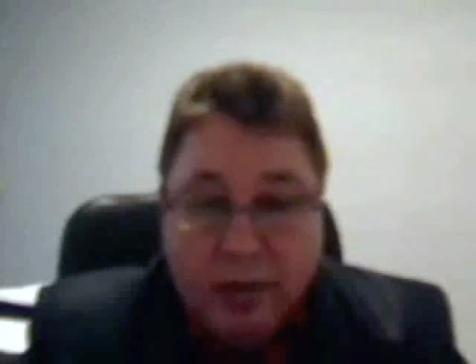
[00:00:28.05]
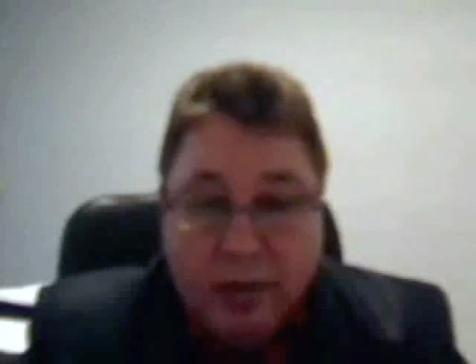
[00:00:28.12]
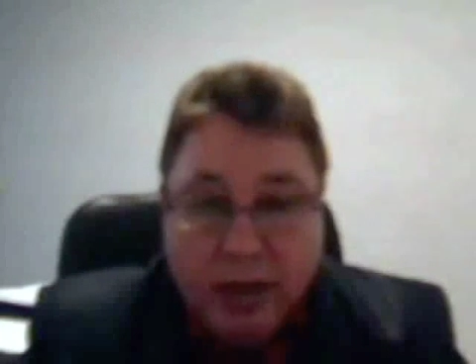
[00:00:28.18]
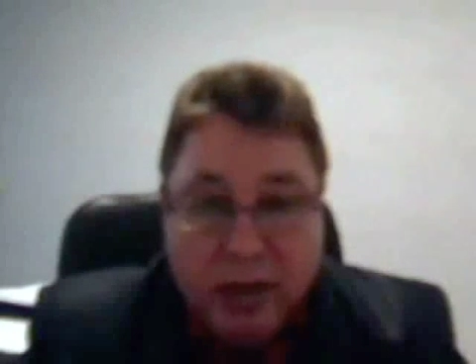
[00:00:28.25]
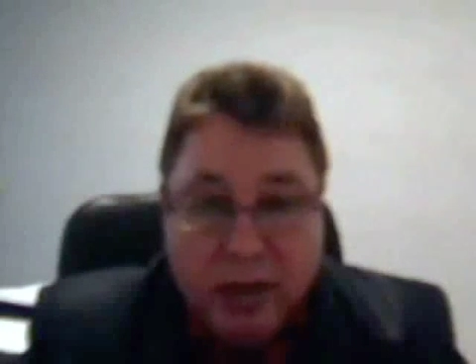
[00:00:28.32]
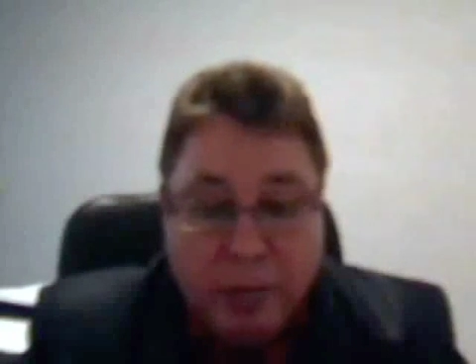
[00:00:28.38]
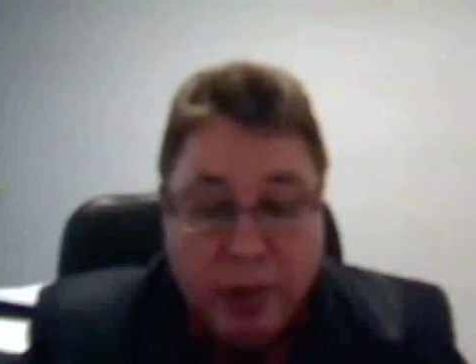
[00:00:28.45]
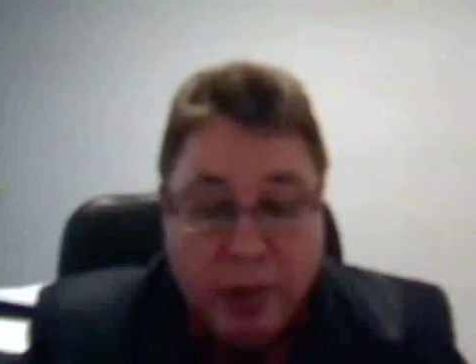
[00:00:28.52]

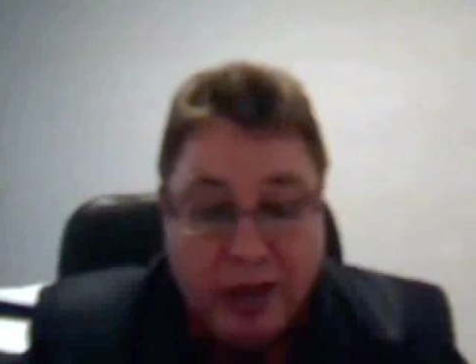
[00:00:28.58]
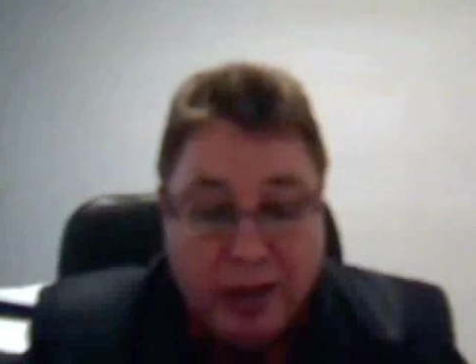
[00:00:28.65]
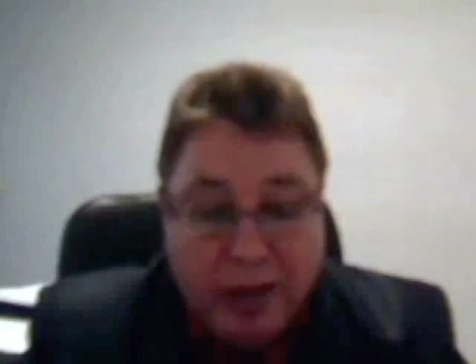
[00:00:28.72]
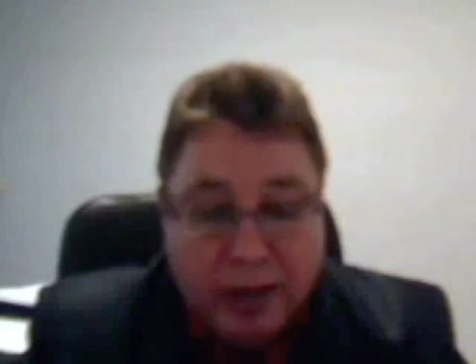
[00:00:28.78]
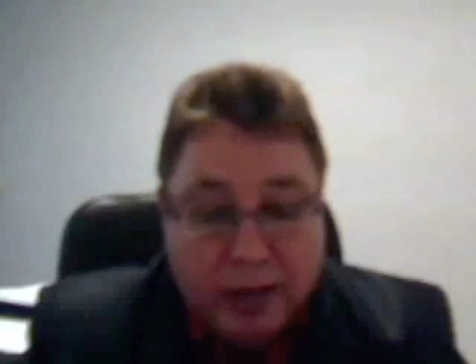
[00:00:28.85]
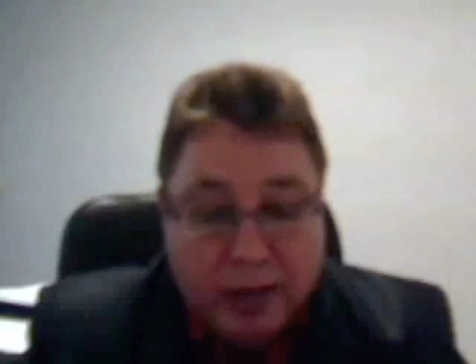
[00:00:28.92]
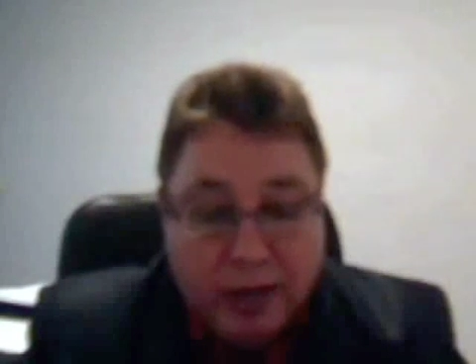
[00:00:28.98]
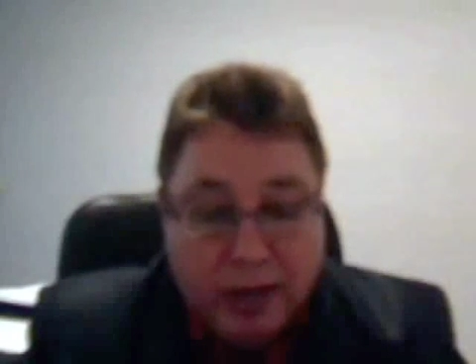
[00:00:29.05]
After
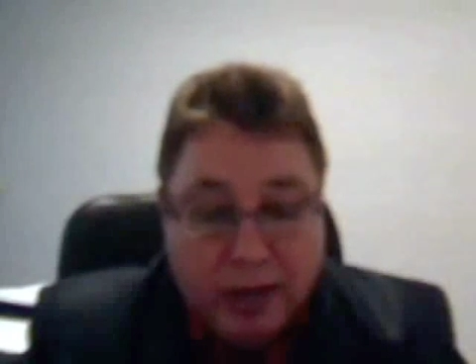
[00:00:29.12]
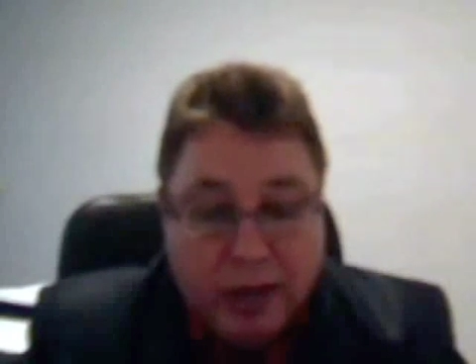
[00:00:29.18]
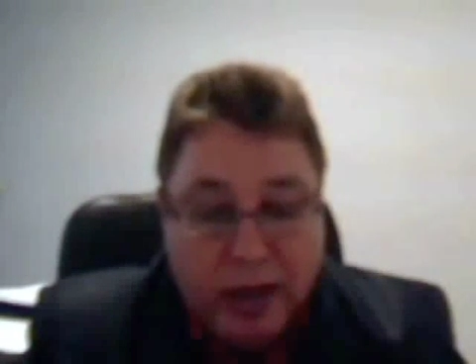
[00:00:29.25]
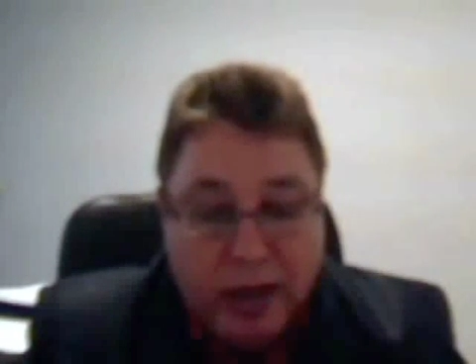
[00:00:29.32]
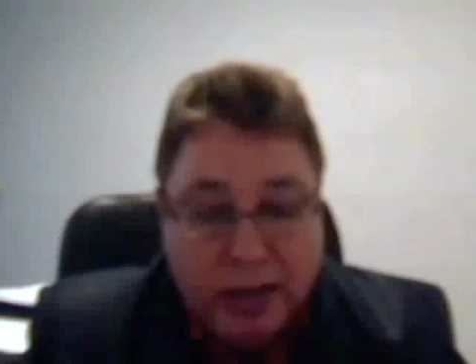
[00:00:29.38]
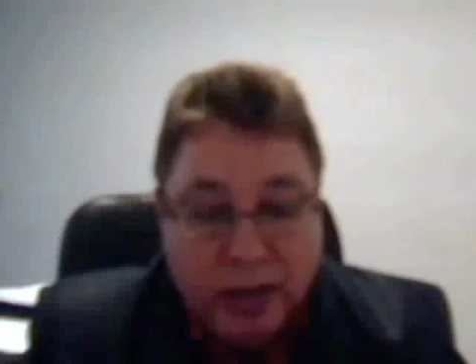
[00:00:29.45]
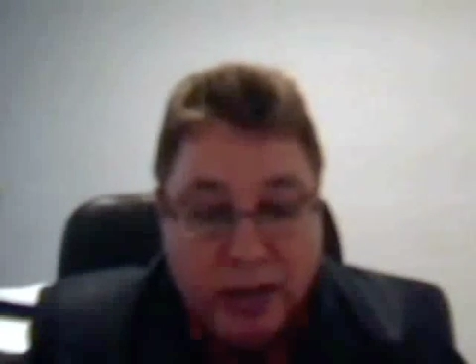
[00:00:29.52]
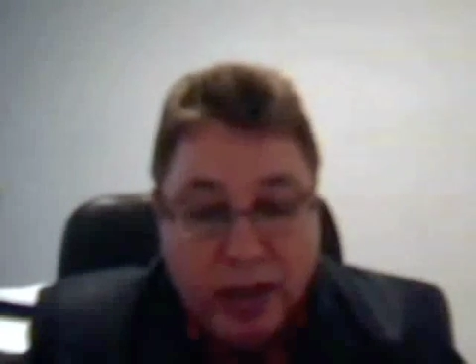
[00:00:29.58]
independence in
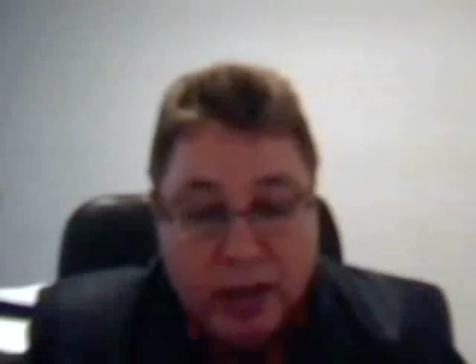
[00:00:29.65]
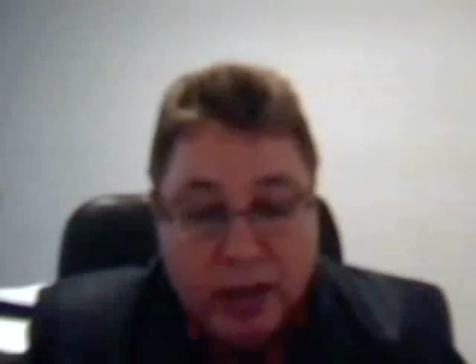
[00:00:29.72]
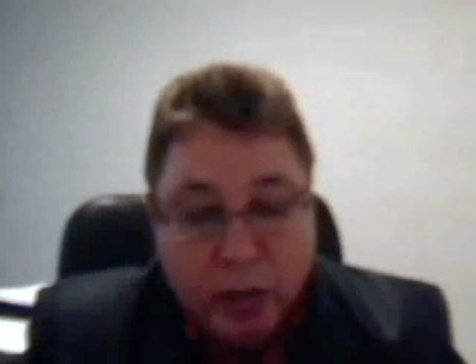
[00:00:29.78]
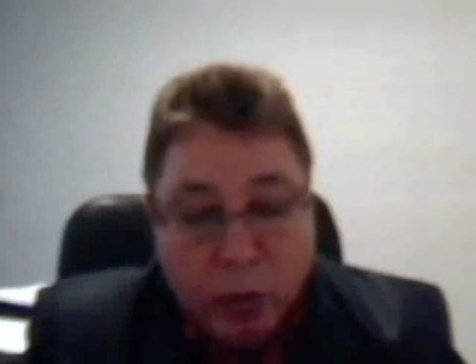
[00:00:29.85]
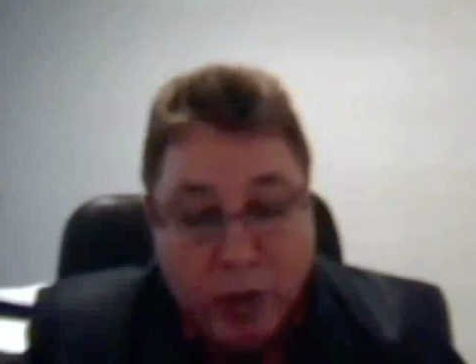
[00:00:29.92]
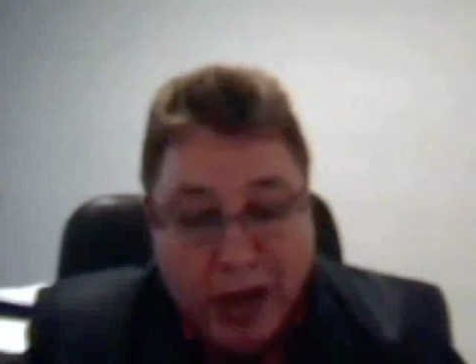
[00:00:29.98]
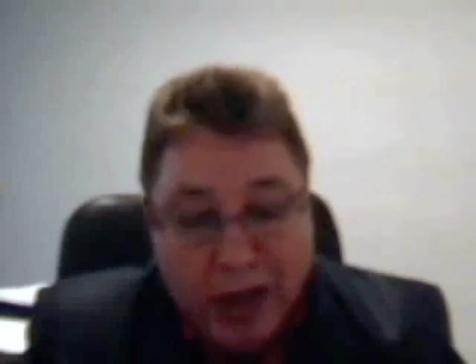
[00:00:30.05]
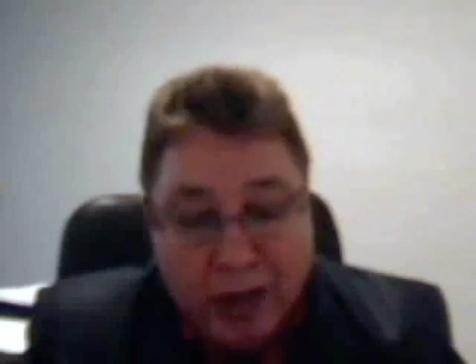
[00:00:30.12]

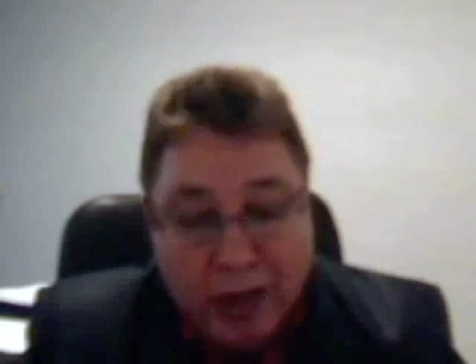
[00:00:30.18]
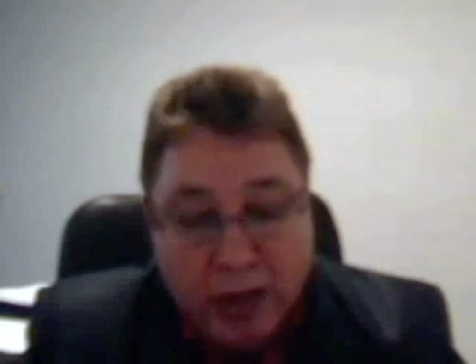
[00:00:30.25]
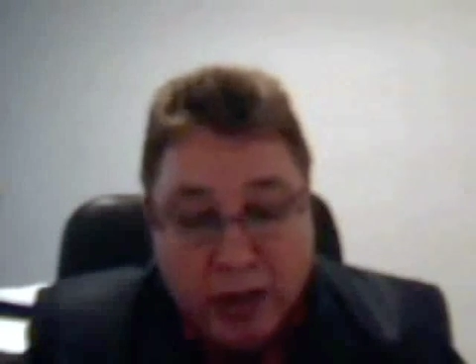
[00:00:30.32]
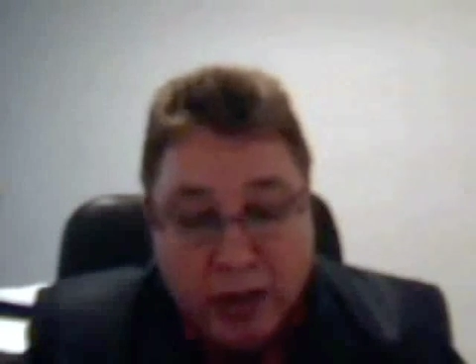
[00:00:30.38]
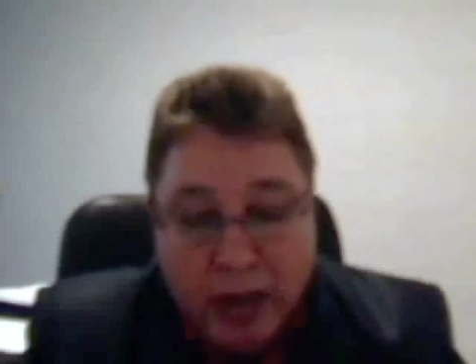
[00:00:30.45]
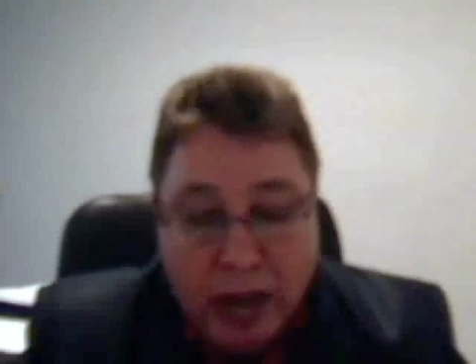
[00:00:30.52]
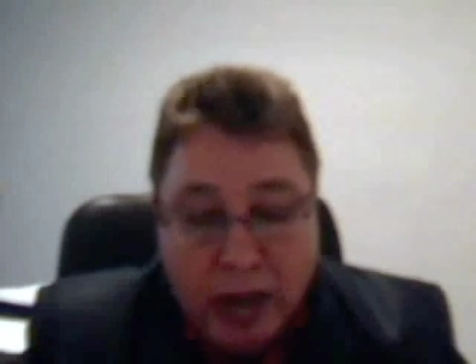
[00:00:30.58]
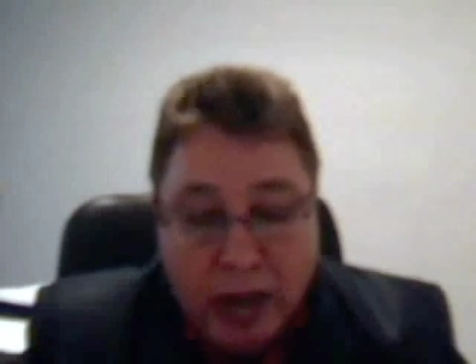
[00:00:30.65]
1991,